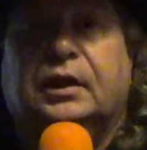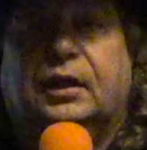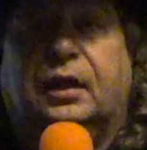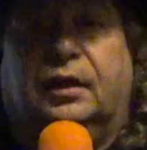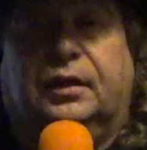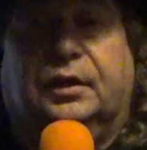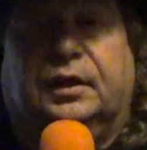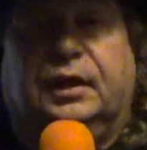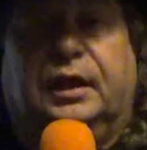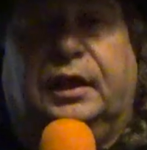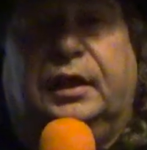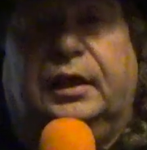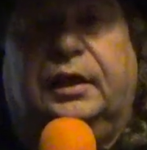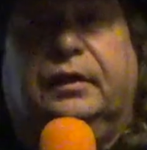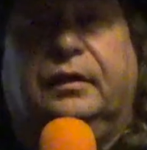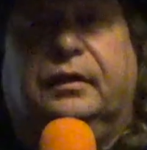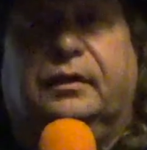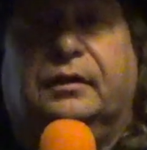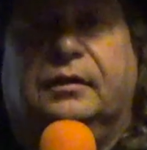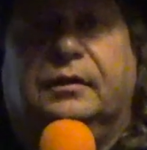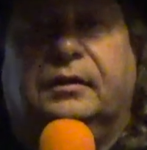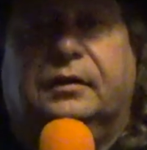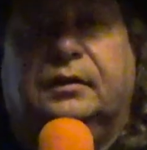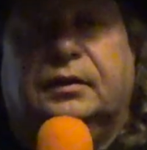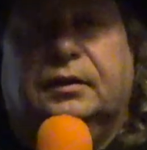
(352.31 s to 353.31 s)
Okay?
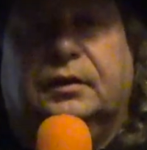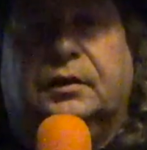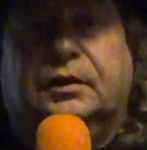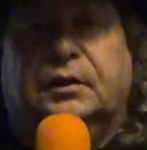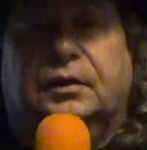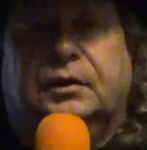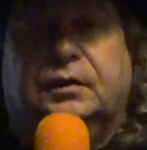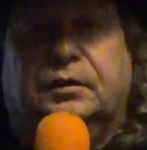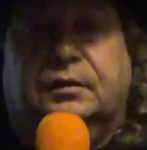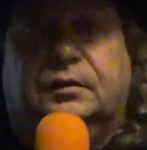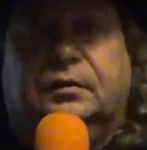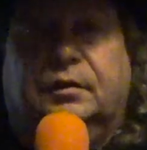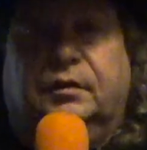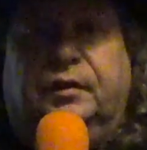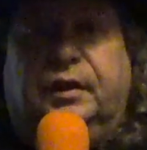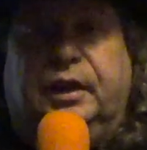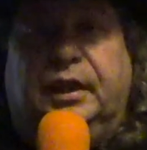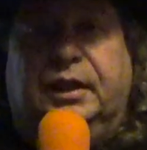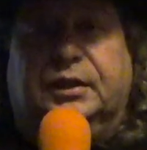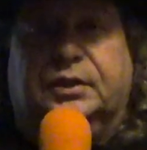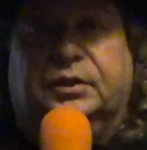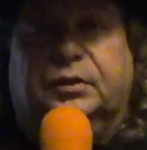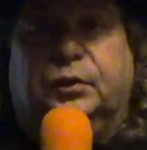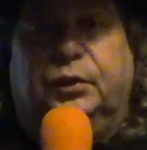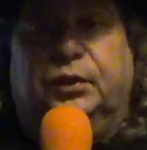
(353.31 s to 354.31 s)
All
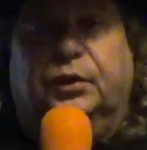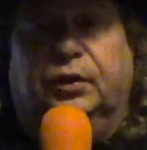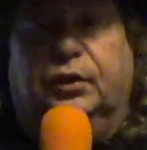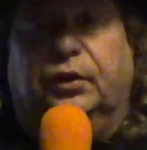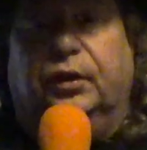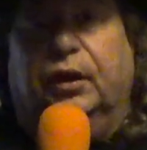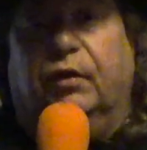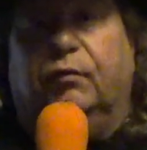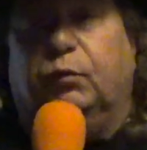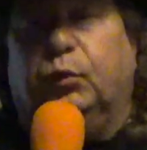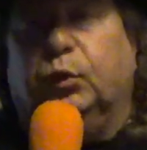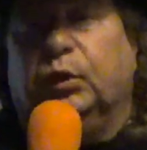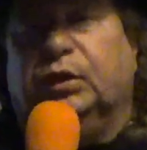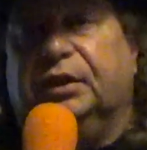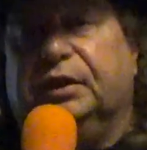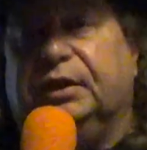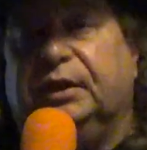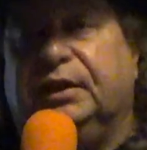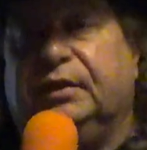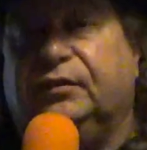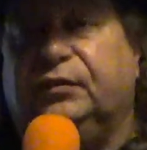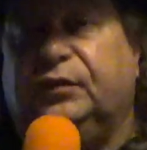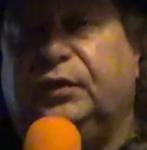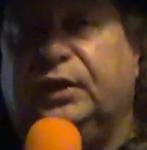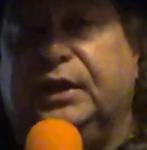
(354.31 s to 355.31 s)
right? So your love will
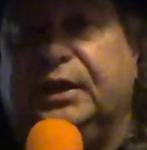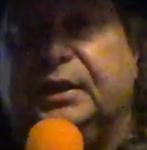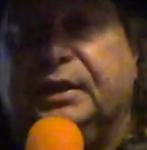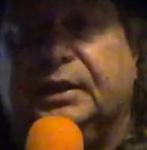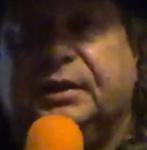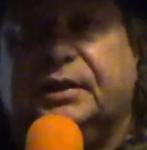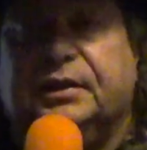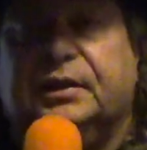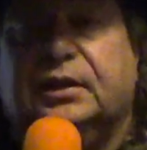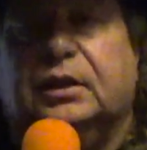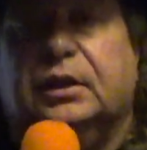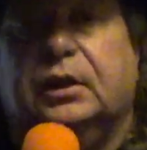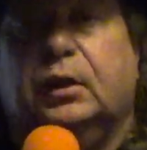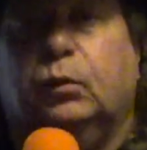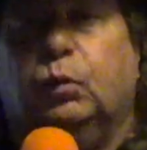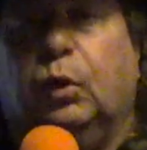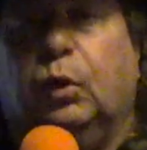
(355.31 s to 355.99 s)
increase.